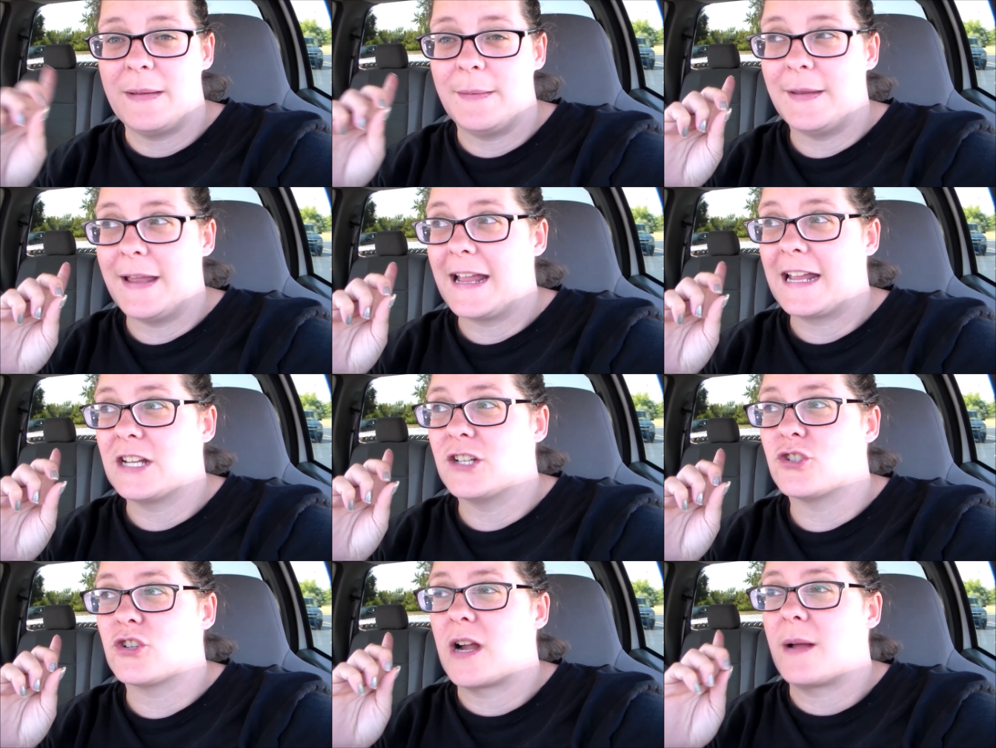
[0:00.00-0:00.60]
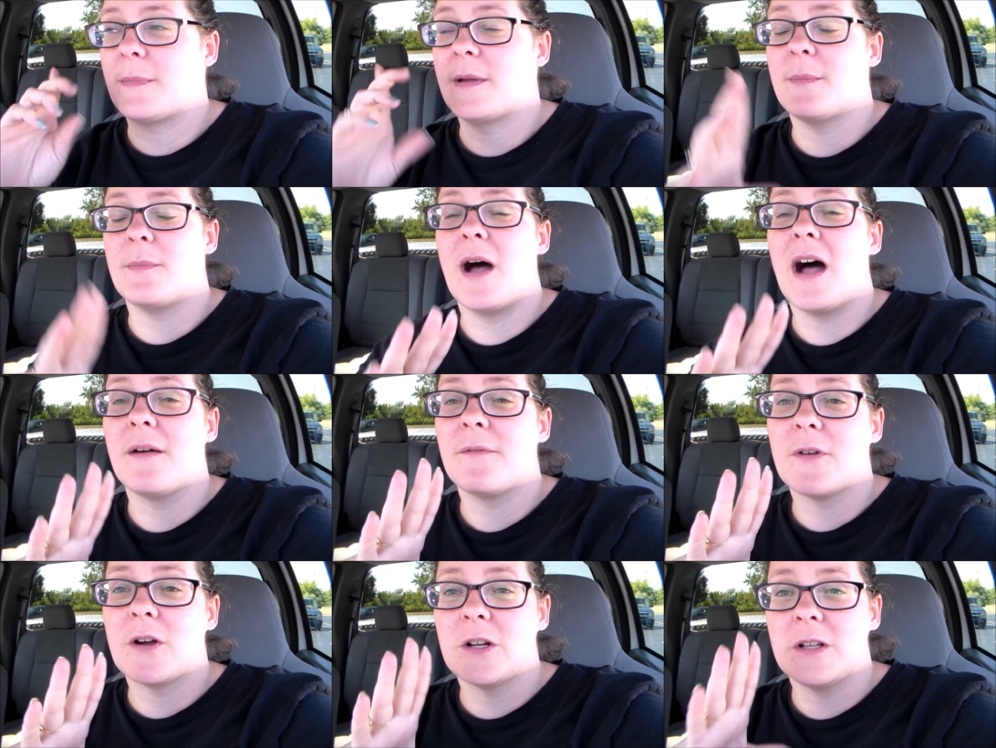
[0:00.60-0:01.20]
Maybe I can drop him
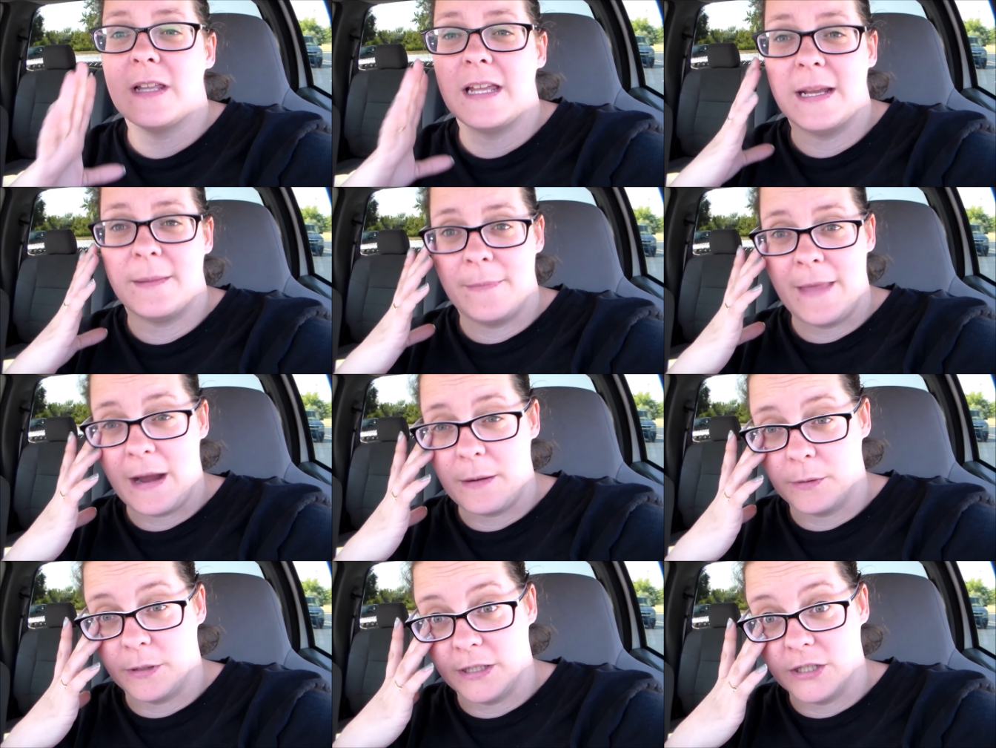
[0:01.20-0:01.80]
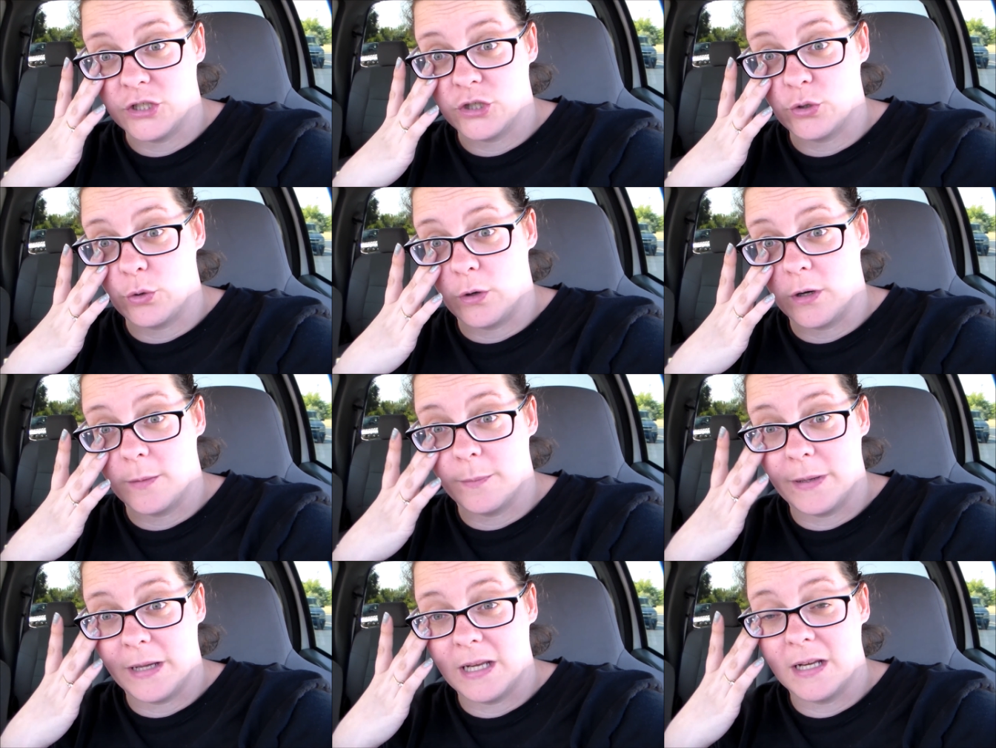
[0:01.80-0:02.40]
off early. I'm not really
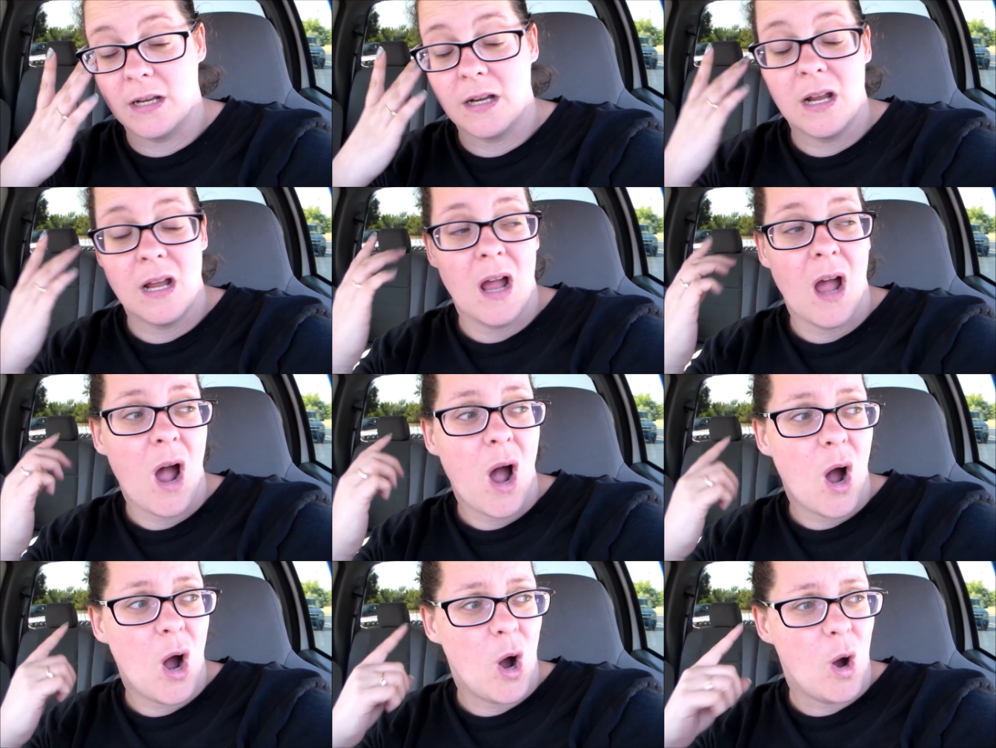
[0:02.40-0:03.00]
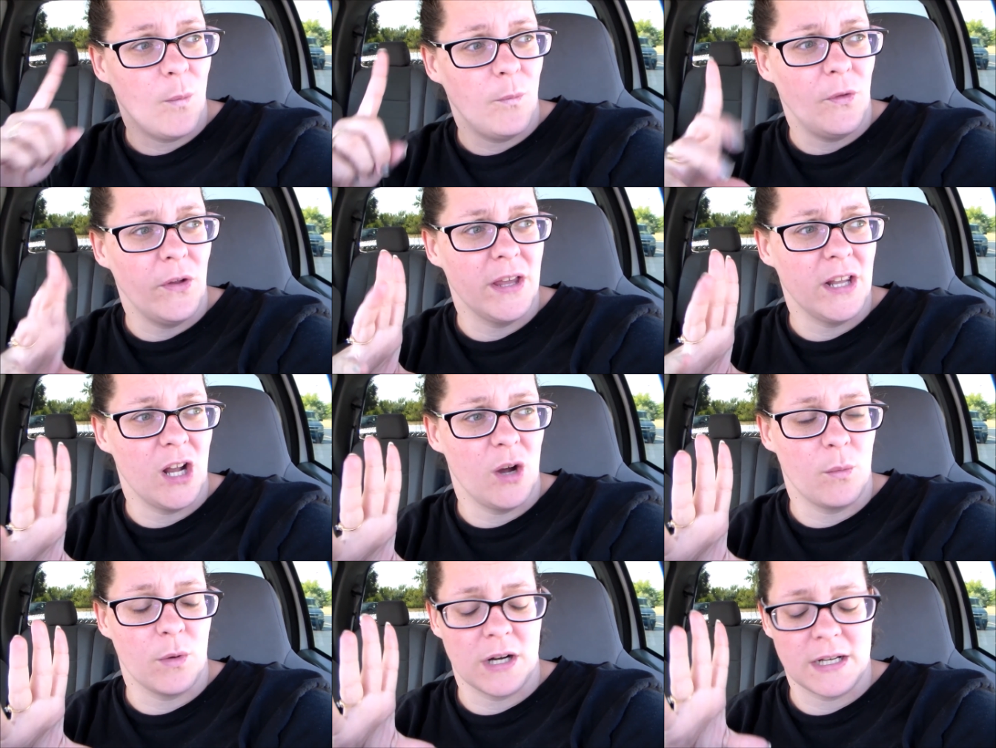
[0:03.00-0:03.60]
sure, but
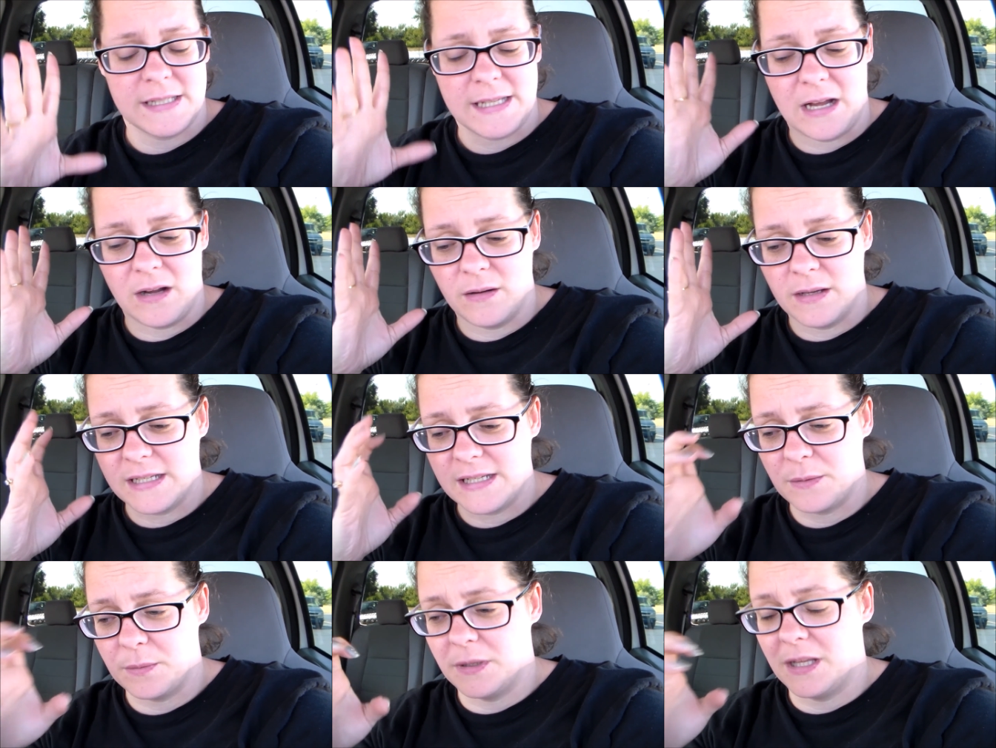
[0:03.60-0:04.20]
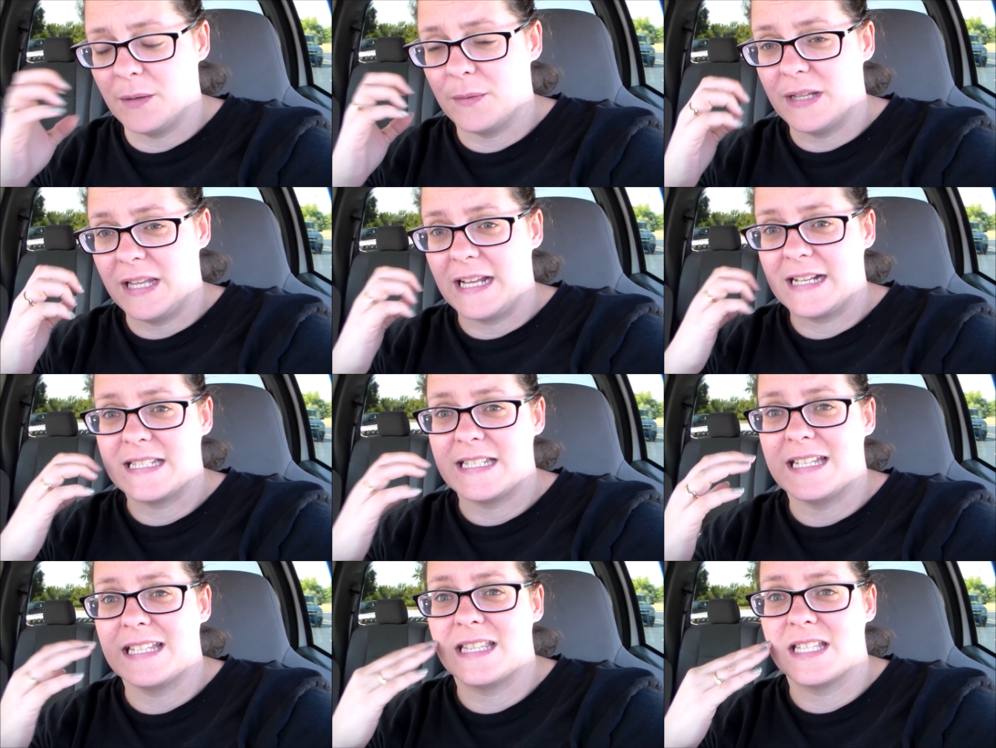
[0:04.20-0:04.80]
hopefully it all works out because I really would
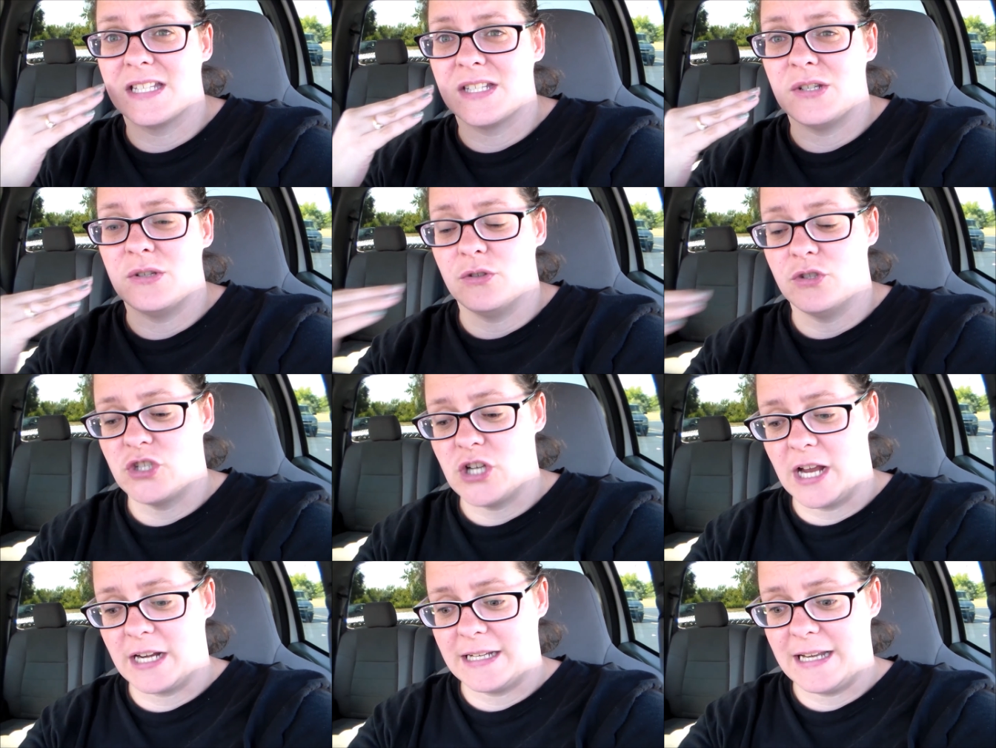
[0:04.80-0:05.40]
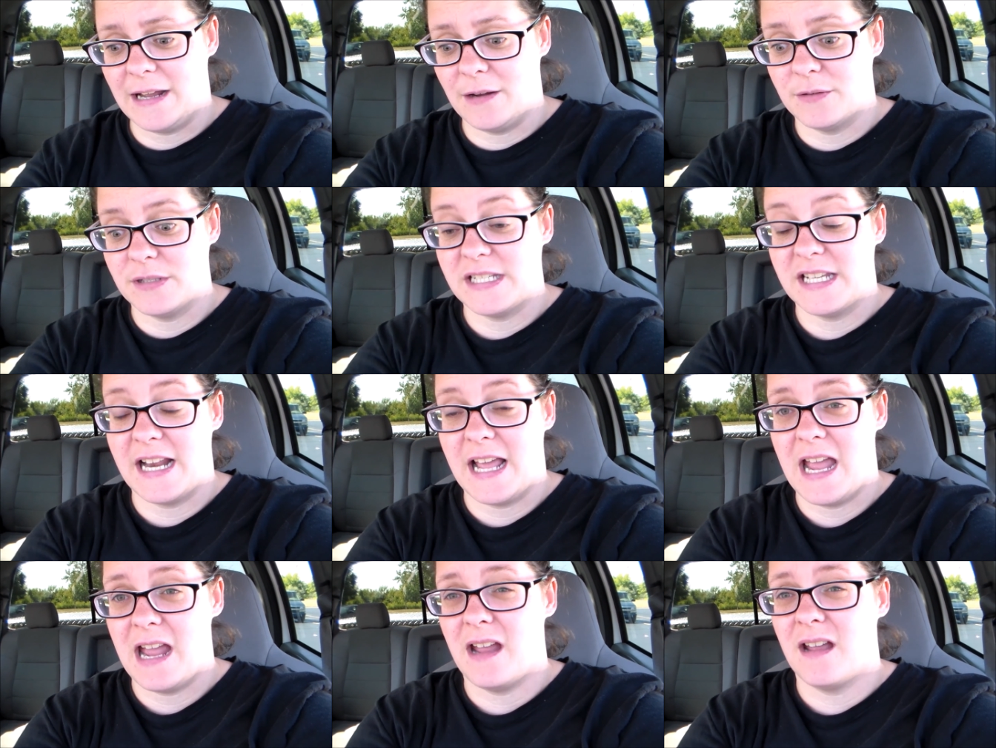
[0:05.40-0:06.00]
like to get this tooth checked out
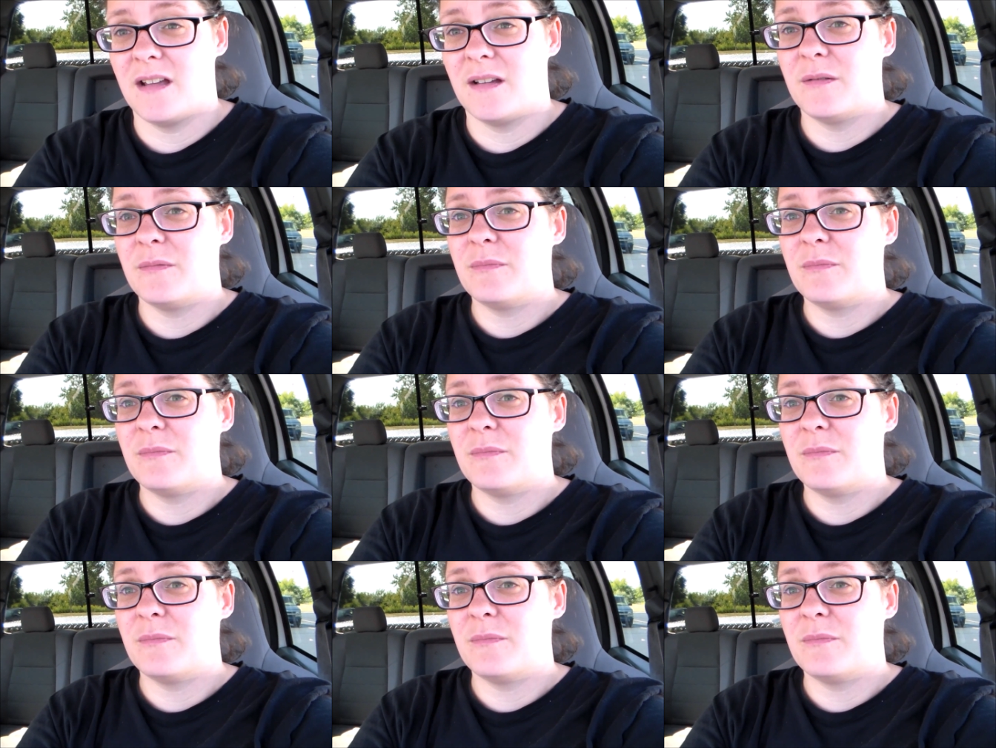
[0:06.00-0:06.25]
today.